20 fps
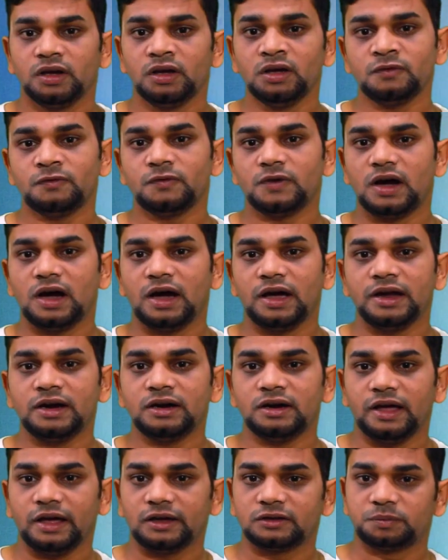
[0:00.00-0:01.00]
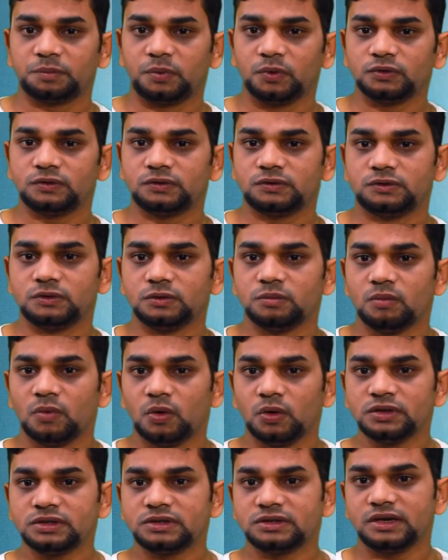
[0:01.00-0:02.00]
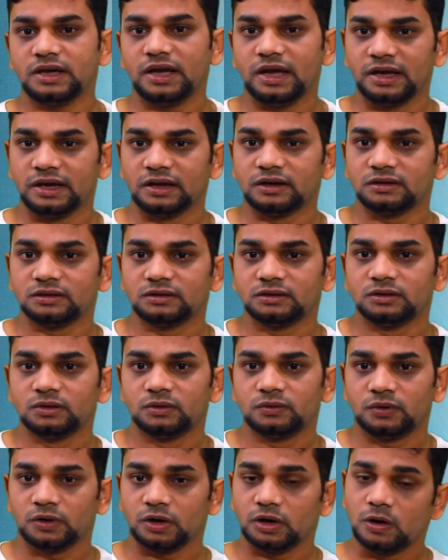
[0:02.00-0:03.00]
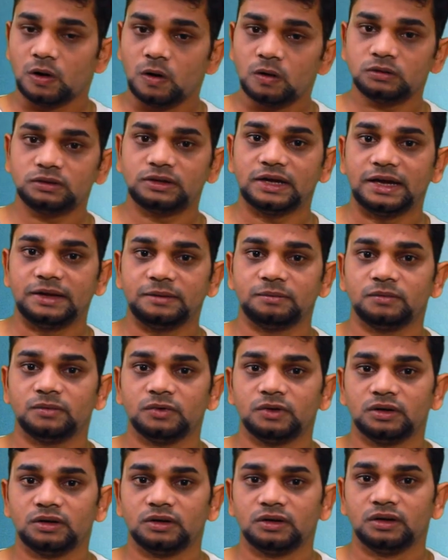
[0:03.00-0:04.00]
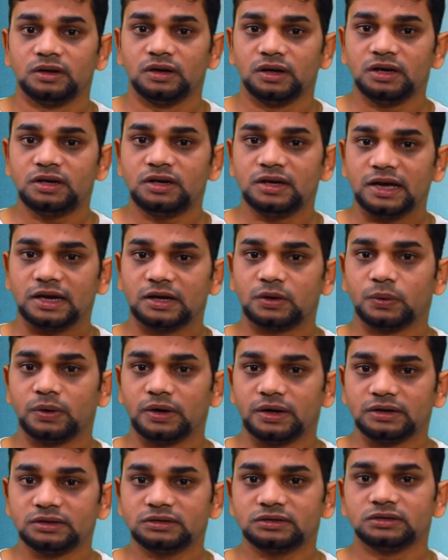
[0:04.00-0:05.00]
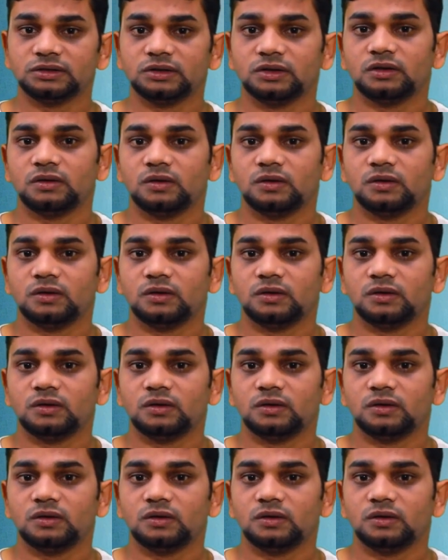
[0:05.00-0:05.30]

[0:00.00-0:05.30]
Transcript: If iron exposed to moist air for a long time, it acquires